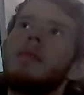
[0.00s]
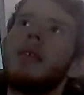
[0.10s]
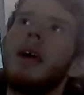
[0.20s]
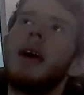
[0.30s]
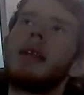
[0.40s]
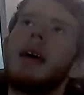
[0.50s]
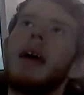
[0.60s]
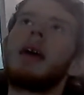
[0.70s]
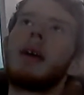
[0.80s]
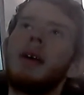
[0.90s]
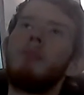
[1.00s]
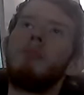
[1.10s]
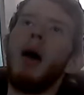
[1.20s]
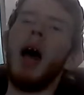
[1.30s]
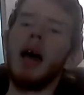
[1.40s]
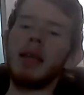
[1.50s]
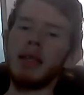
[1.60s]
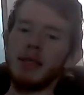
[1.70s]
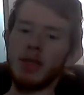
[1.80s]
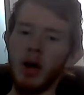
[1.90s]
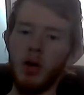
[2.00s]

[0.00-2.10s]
that combines